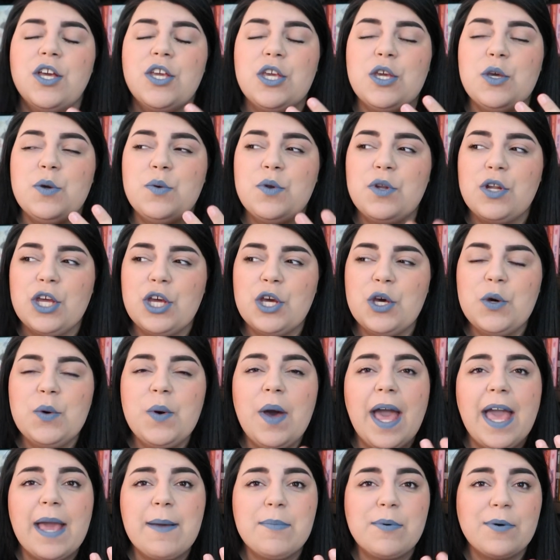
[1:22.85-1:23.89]
You knew
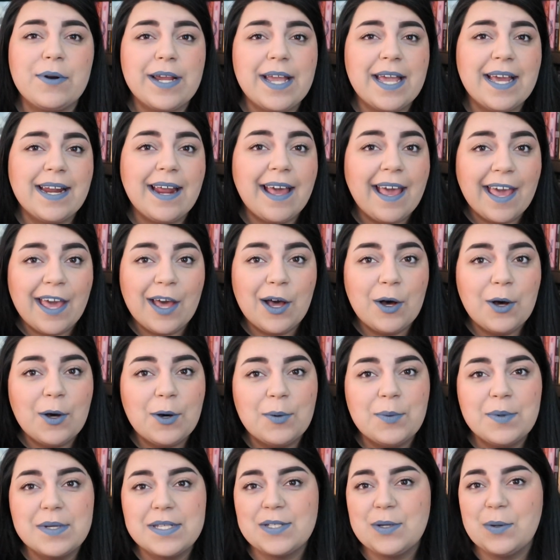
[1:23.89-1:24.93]
a Brianna
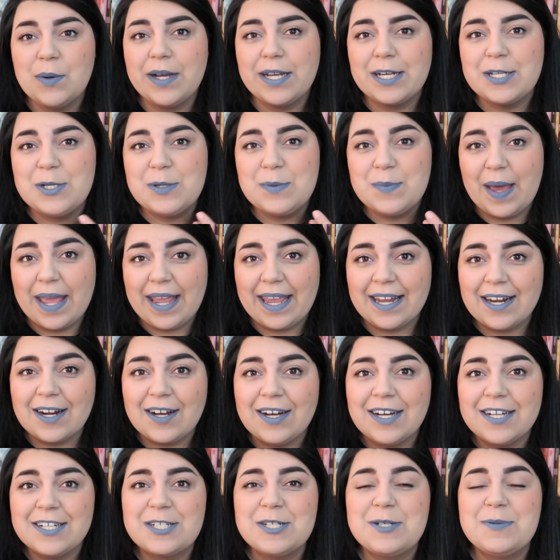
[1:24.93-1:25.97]
Hale was going to make it
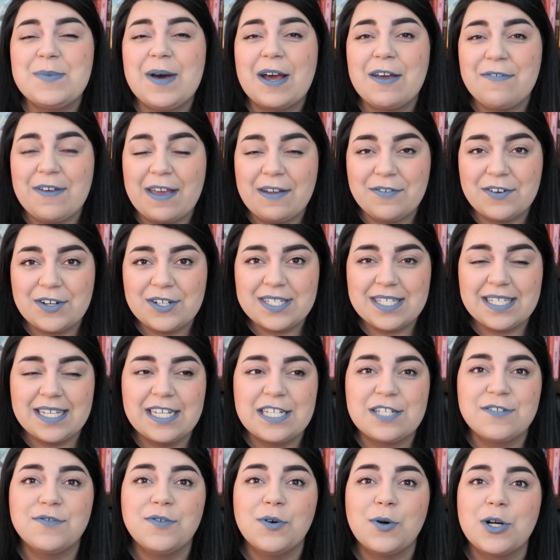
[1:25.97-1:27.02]
onto my favorites
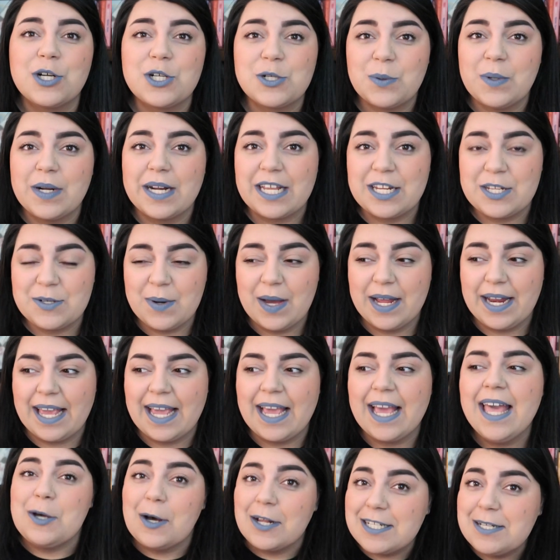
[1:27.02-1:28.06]
list for
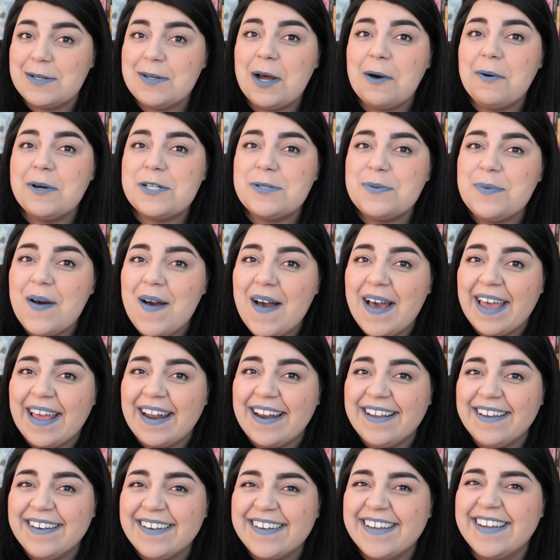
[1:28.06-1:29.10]
2020. Y'all didn't know which
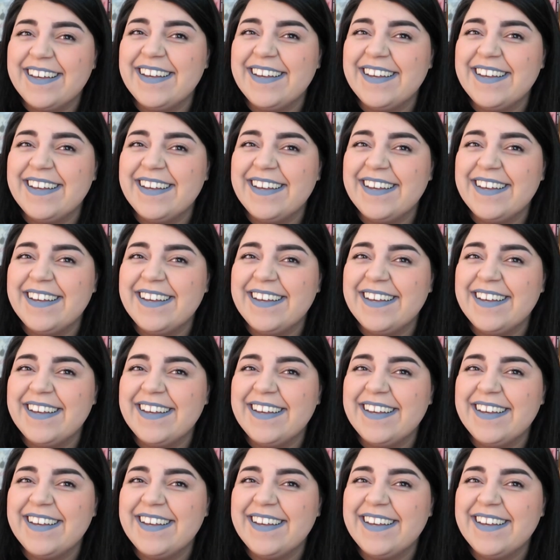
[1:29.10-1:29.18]
one.